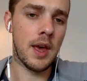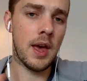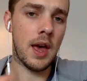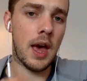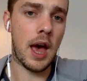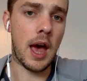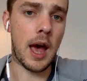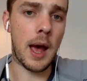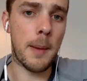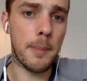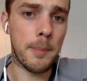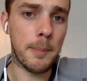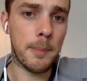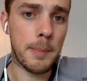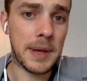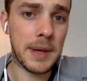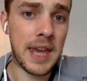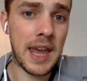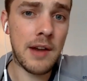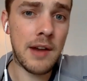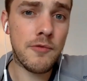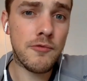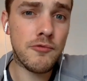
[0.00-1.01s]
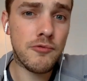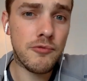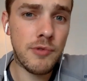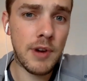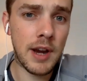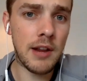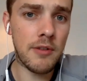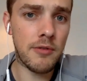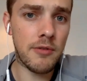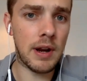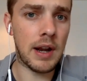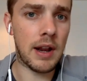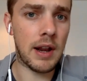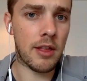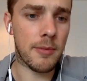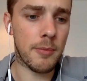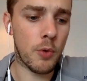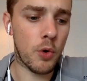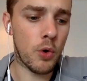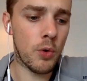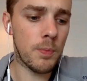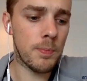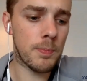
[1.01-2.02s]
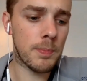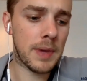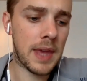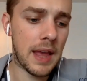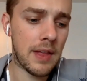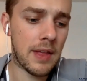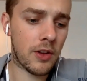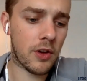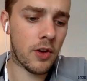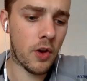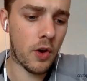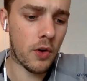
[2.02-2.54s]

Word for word: Um, begin really, really small. Get the